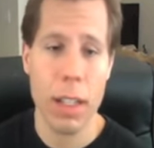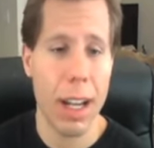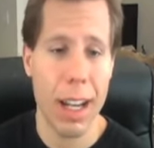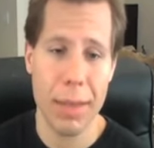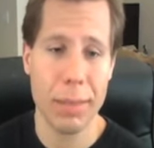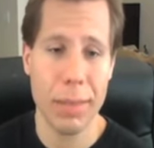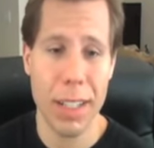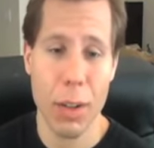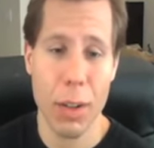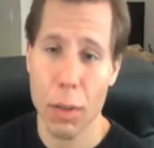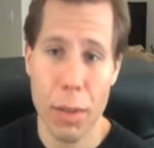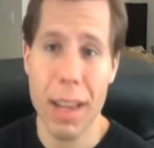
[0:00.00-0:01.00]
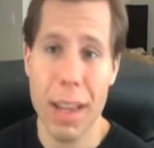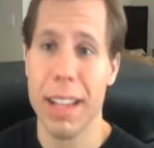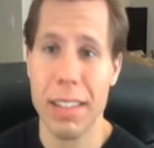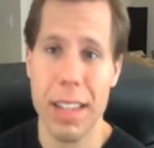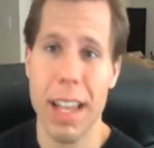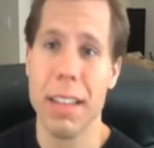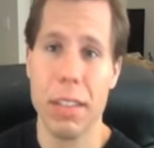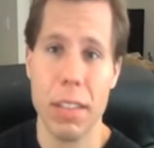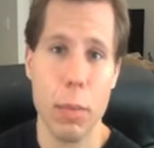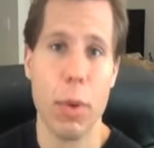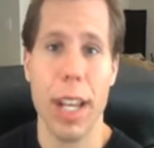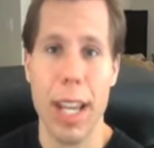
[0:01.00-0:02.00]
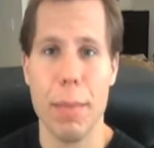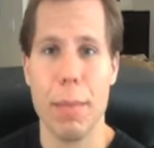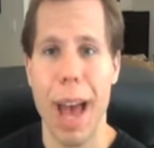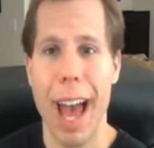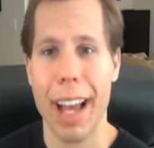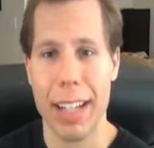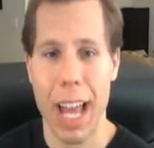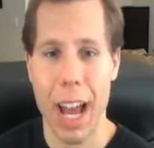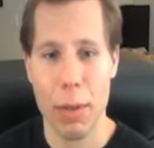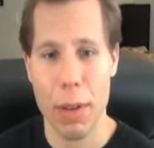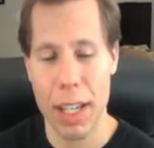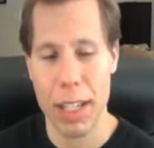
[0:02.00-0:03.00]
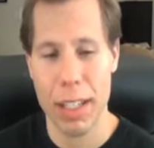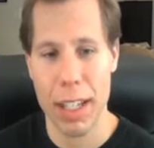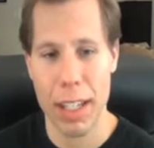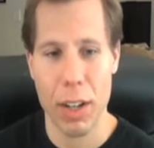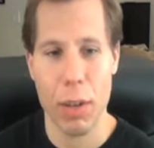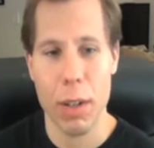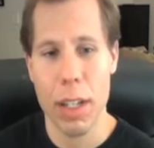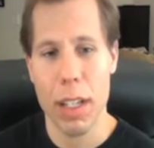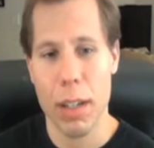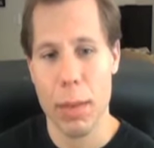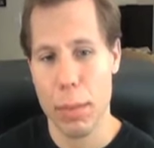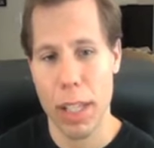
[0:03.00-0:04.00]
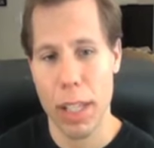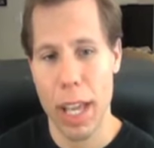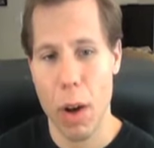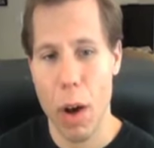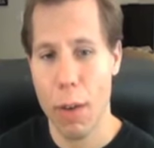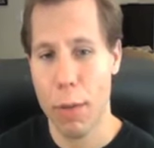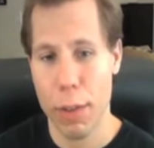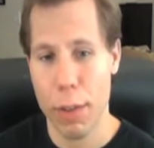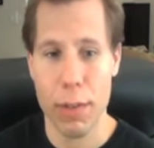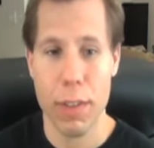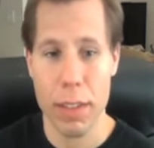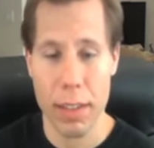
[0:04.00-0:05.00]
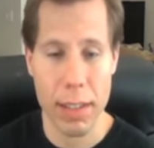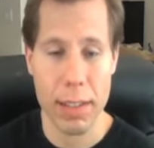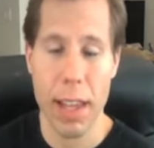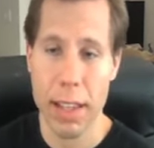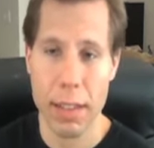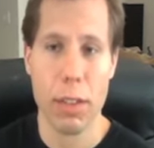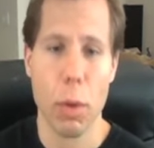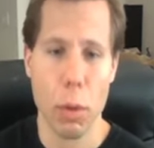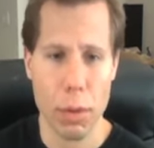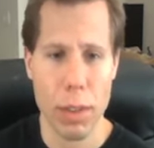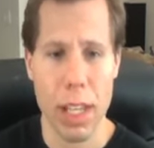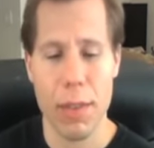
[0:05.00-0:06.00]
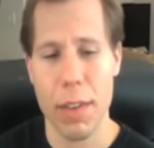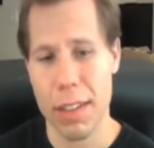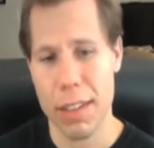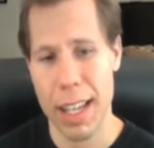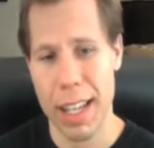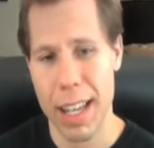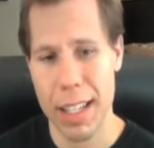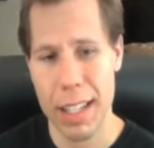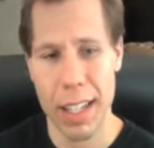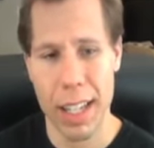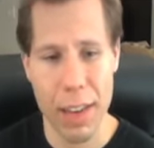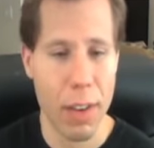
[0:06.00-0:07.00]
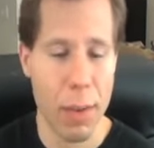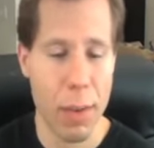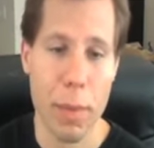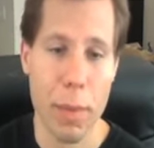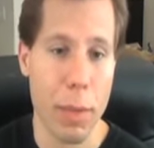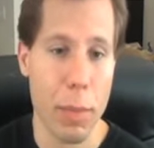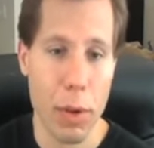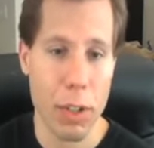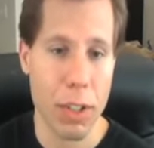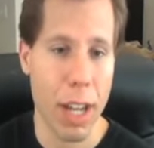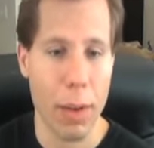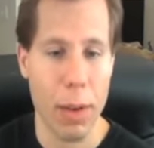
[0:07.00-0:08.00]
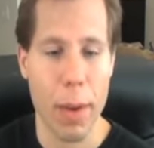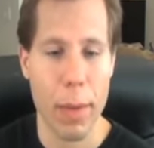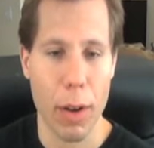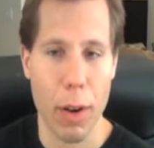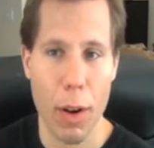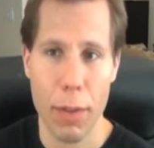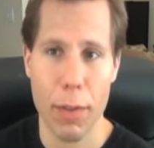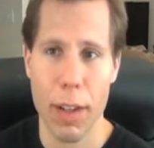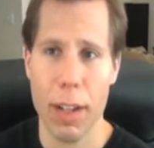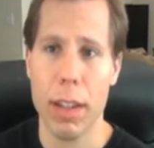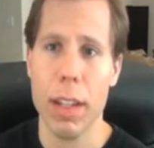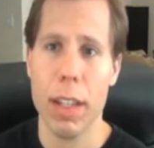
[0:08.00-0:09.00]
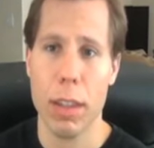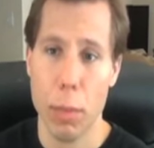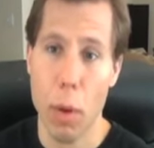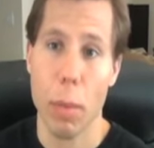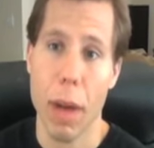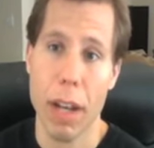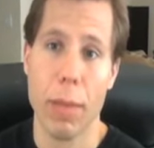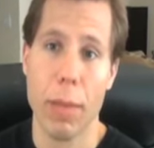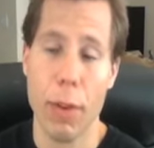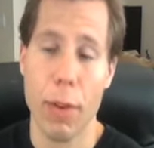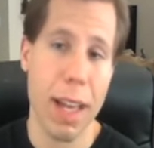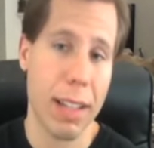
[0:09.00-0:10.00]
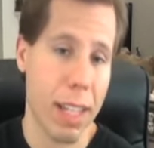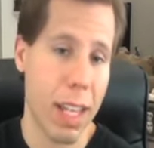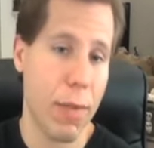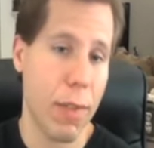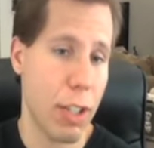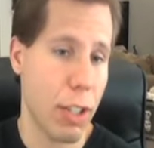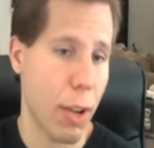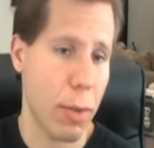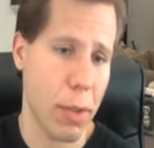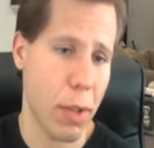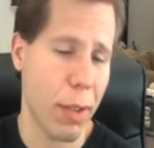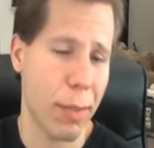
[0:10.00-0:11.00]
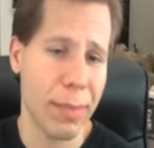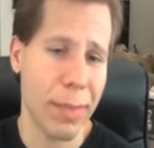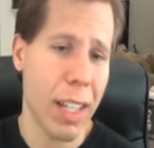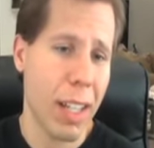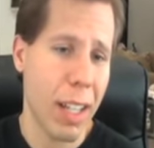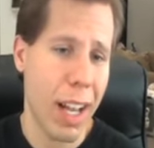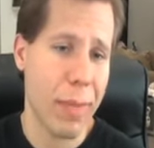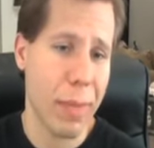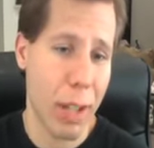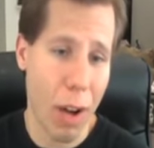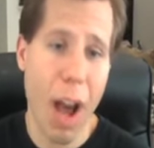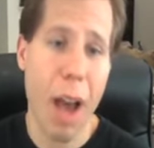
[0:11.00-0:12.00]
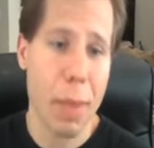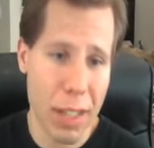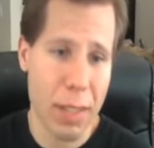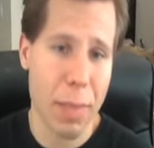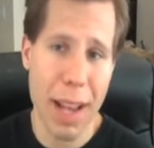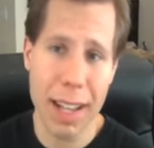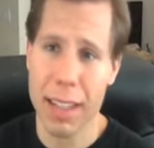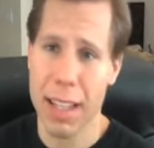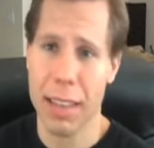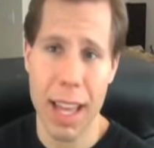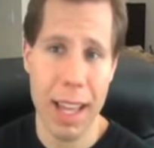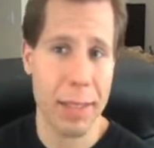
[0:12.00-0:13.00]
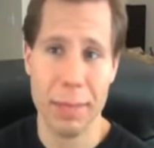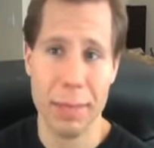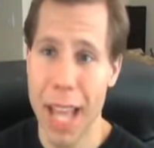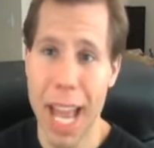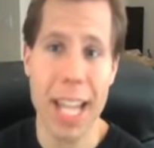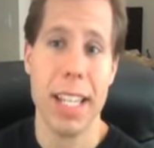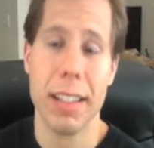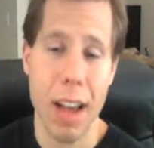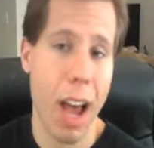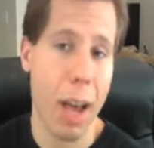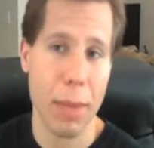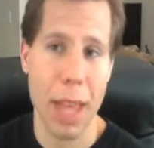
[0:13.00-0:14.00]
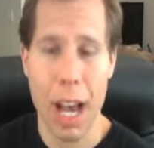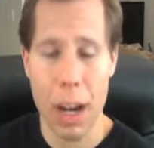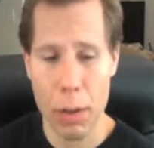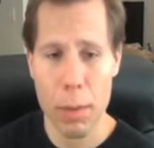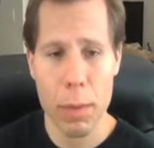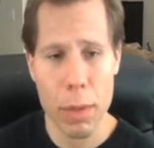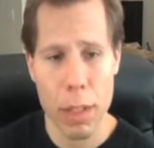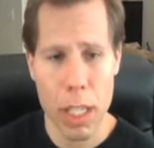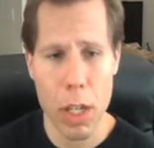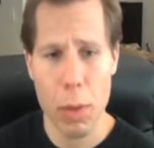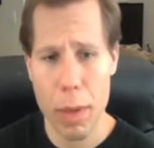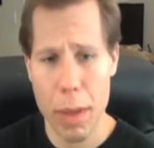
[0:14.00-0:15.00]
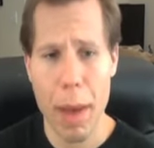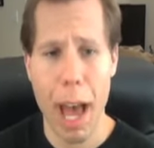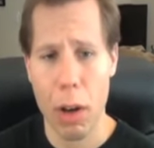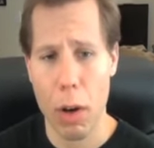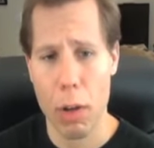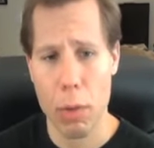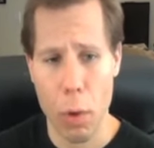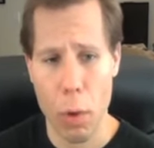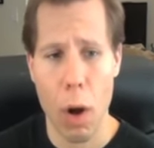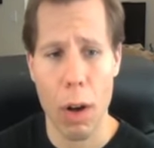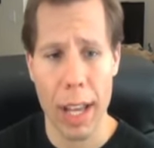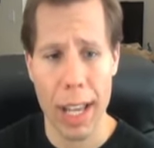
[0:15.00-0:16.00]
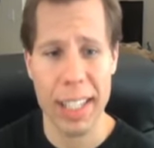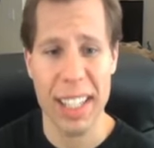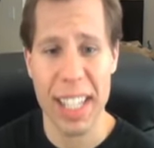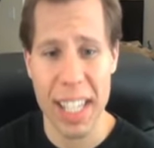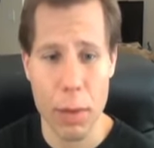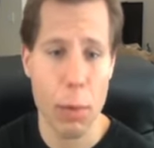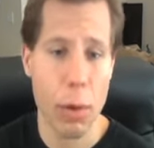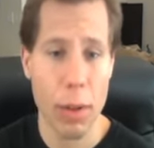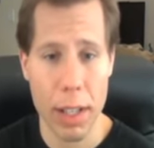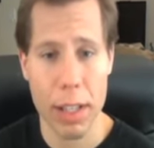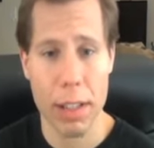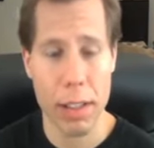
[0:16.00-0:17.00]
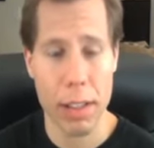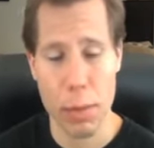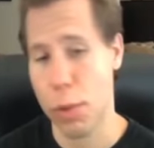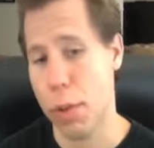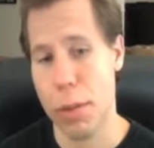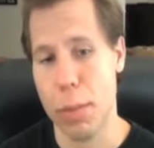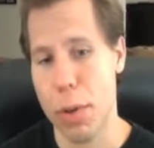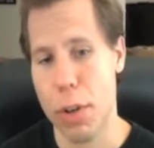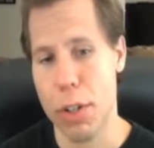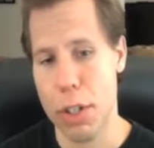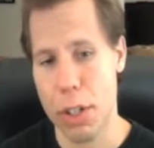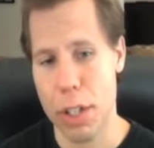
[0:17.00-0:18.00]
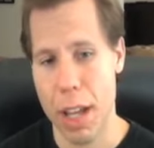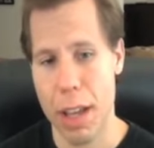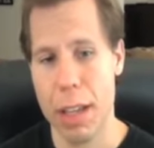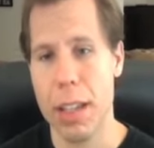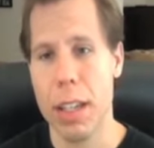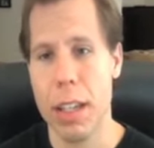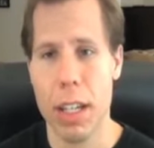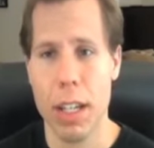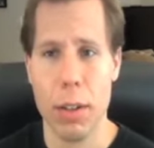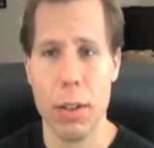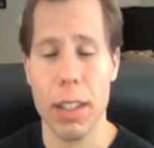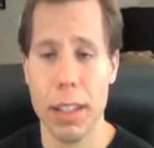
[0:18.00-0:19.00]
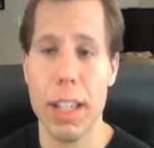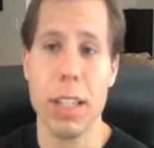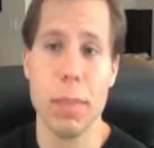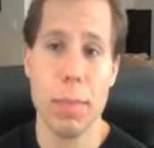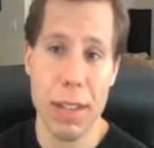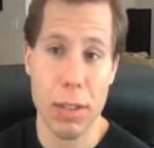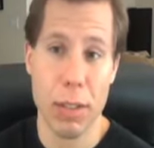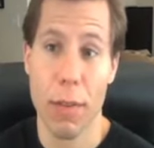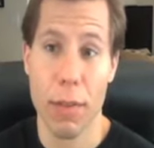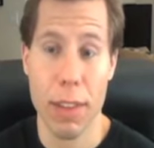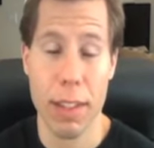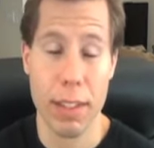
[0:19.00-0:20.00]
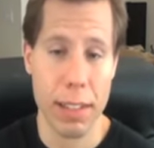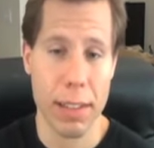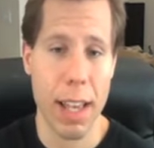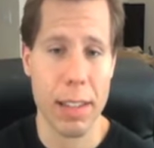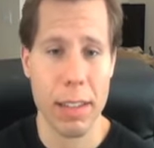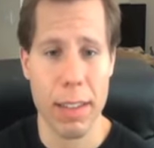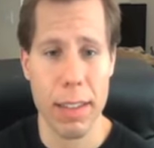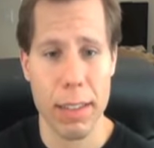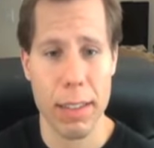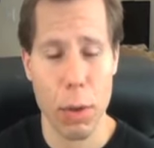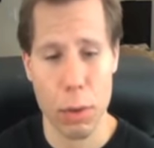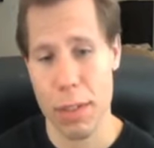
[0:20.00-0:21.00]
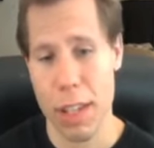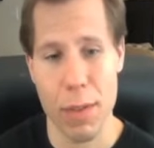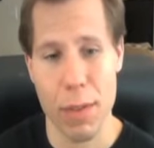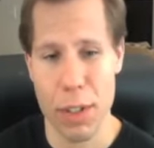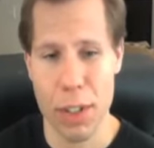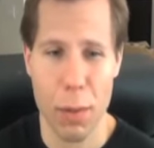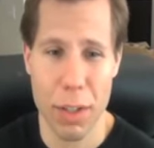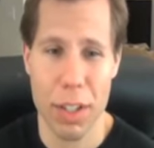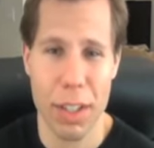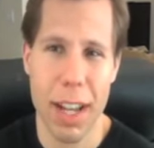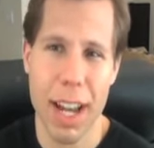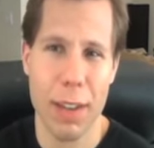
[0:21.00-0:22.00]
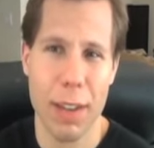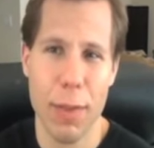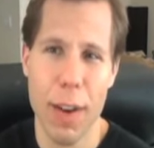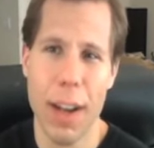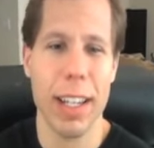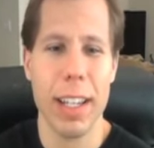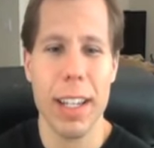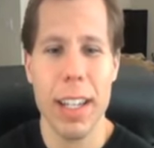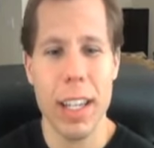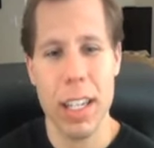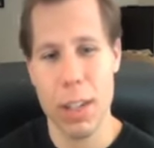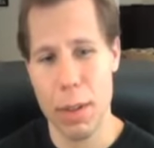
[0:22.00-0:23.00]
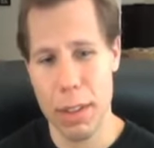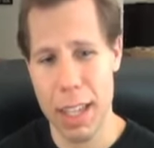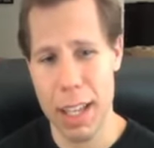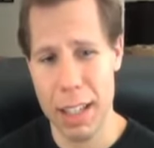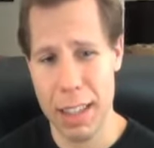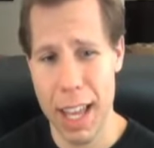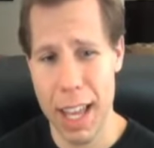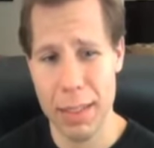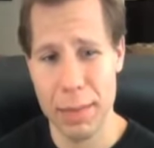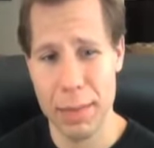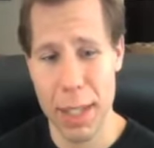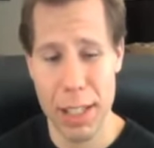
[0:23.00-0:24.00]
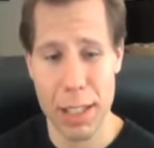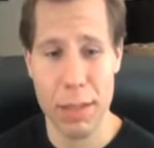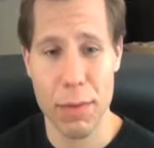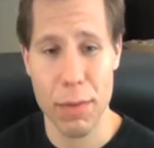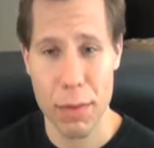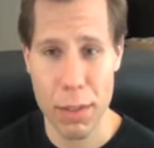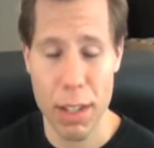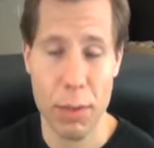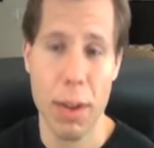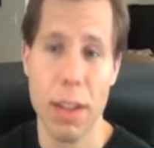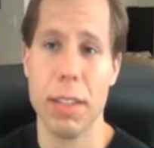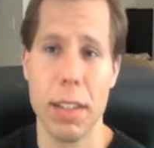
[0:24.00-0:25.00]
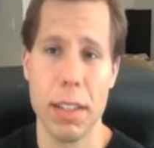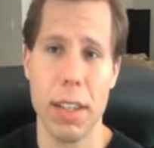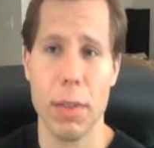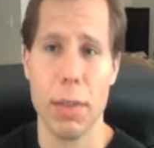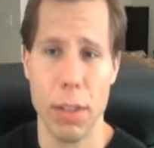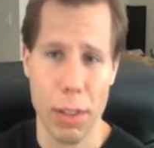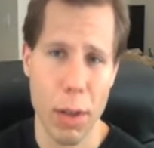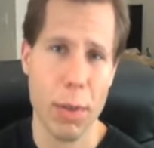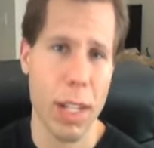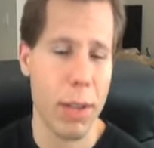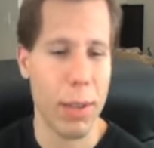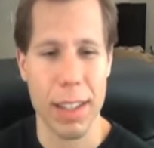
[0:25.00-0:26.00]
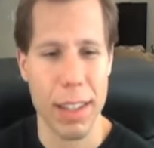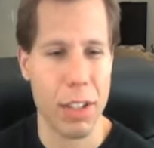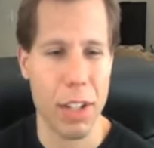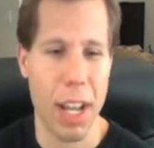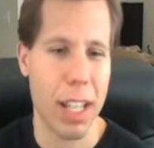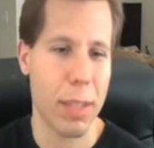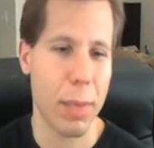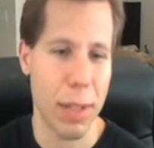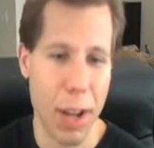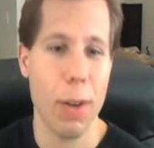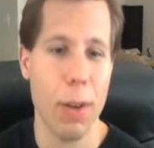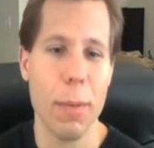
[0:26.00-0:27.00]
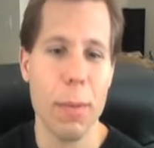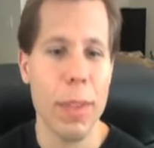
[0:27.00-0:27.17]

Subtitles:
it only makes sense to bring him back now and, play off of the success of Total Divas and give him a big push now coming off the momentum from that TV show. So, I'm expecting that any time now, he'll be back on Raw, and he will get some sort of push, at least based off of the success of the Total Divas show, which is kind of funny. You would think that because of his wrestling skills alone, he would get the chance, but no,